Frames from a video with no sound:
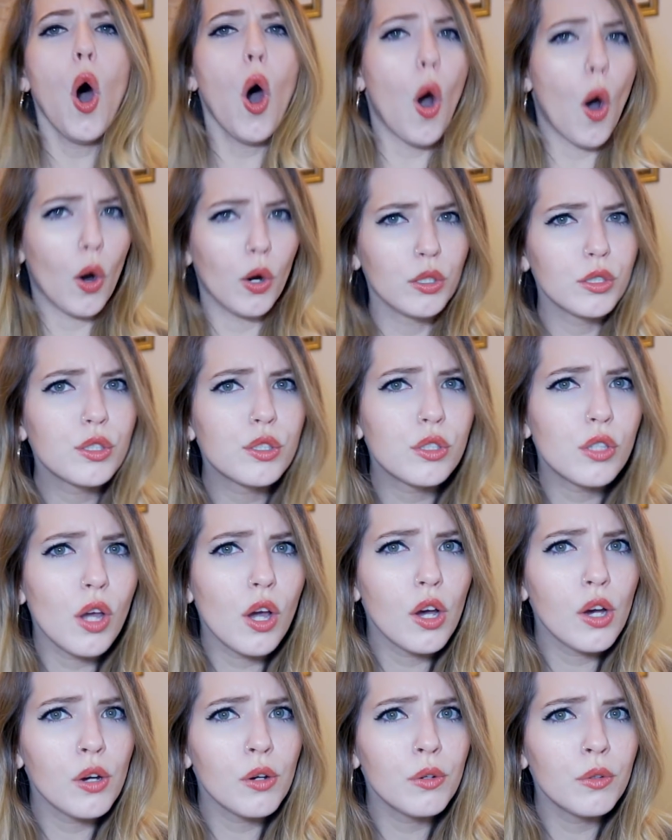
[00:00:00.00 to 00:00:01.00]
Also,
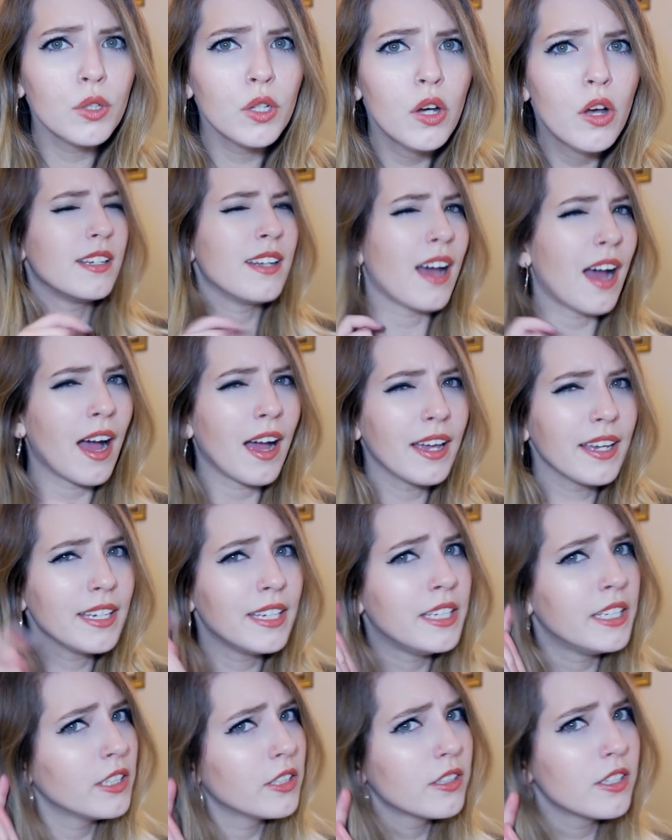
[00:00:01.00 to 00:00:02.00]
did I
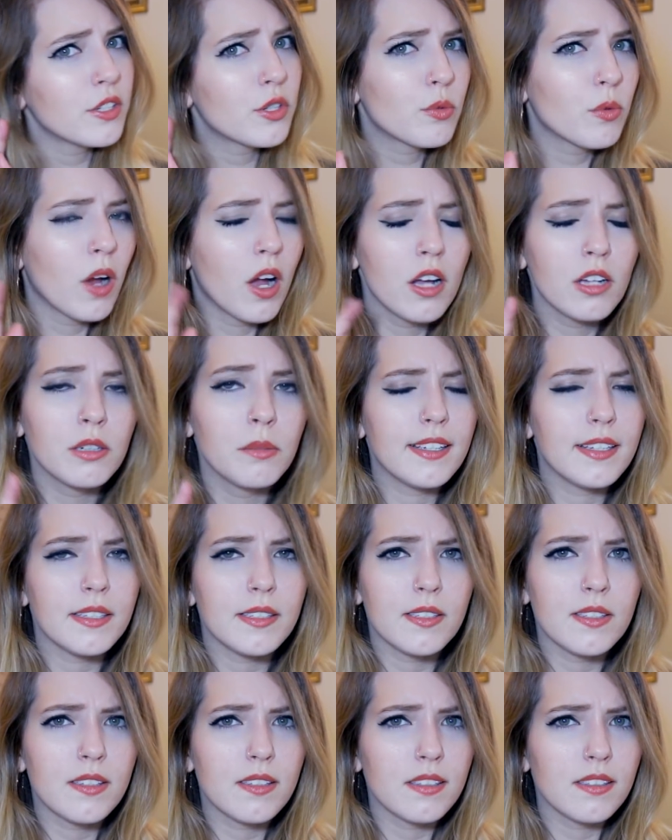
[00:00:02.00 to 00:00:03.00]
hear this wrong?
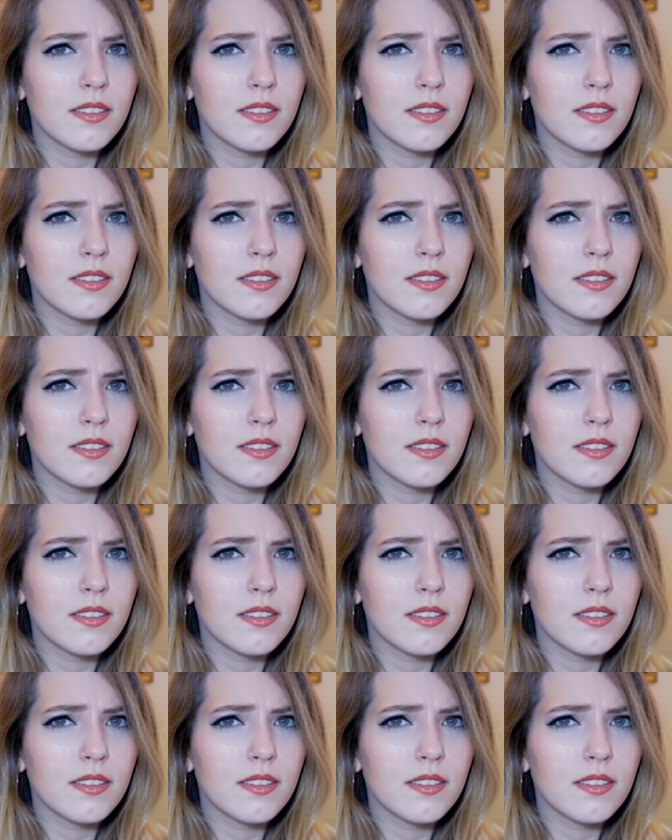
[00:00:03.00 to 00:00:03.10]
Is